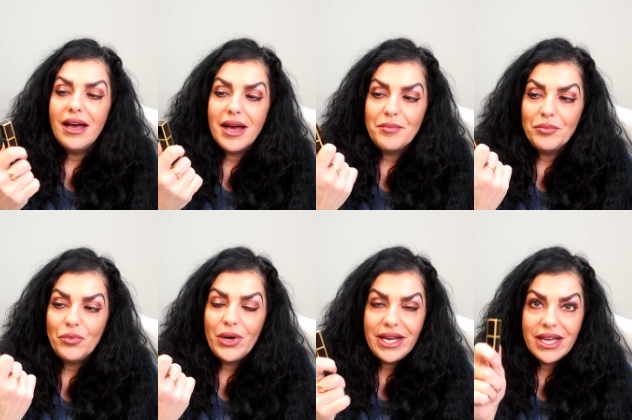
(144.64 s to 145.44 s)

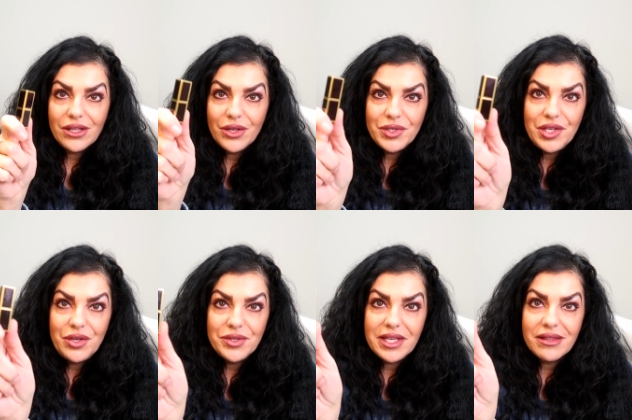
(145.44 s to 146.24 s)
when I get close
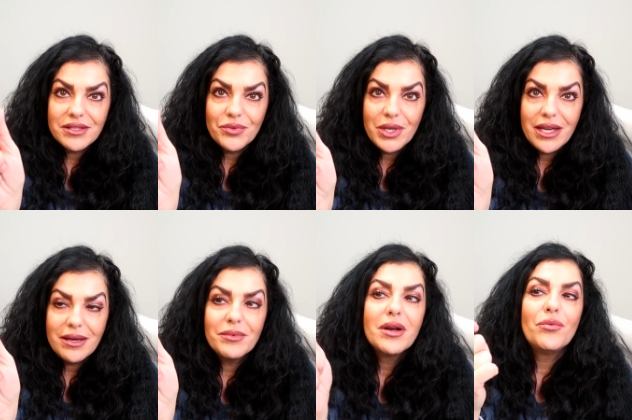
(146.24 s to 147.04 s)
to using this one
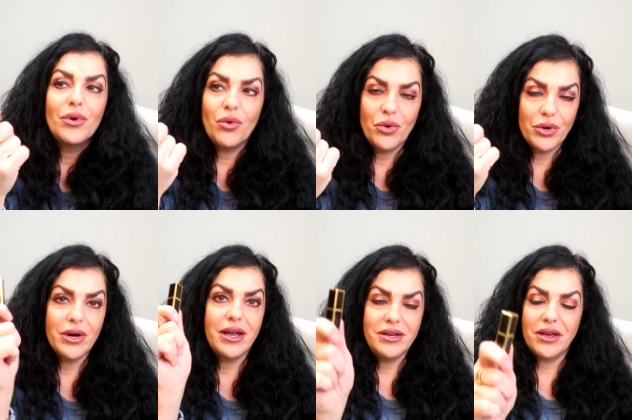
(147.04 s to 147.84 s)
up, will
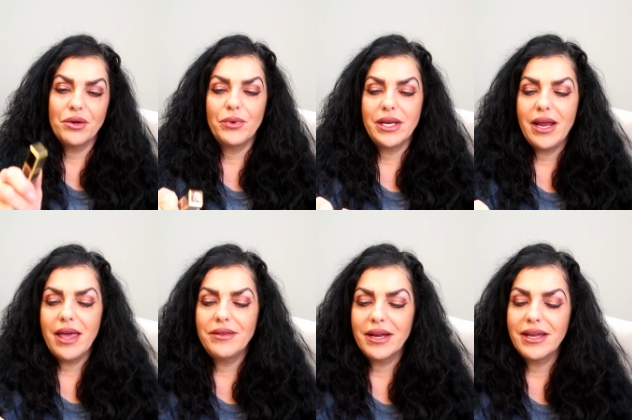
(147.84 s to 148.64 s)
order another one.
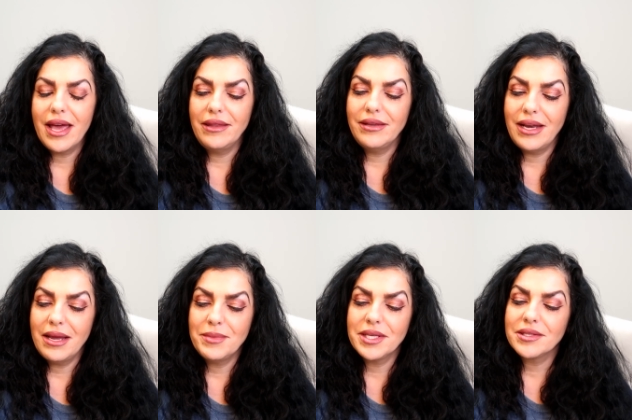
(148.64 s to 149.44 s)
And again, the
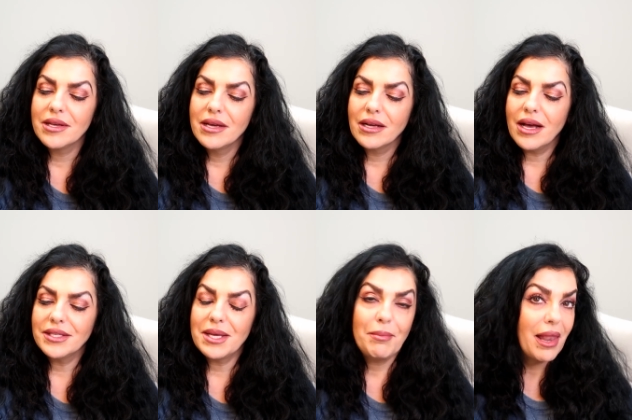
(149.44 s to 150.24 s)
name is
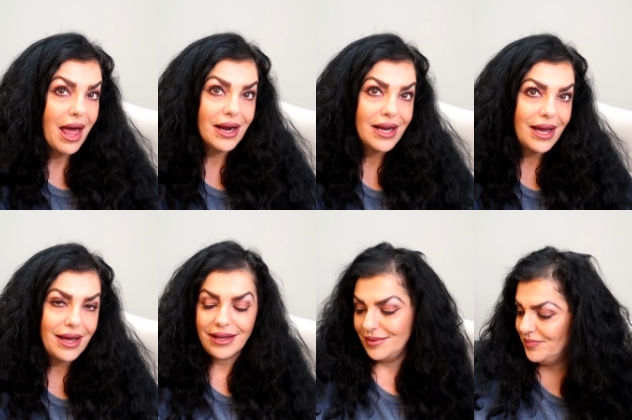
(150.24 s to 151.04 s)
Casablanca.